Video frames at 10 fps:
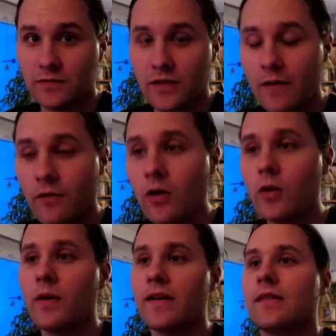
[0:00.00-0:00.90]
I've
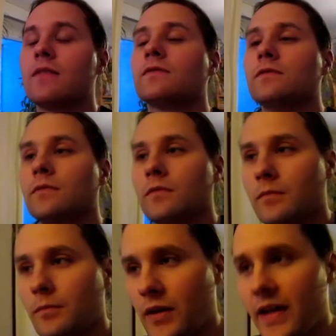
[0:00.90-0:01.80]
always
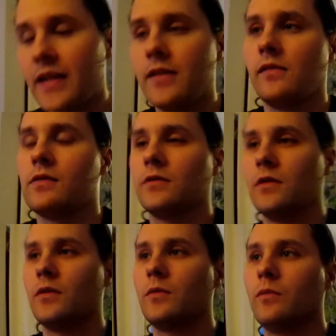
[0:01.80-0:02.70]
played
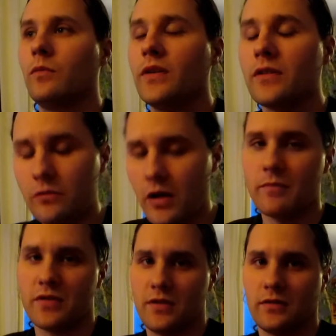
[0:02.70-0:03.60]
with the
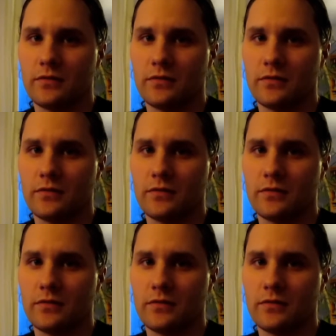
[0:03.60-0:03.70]
drums.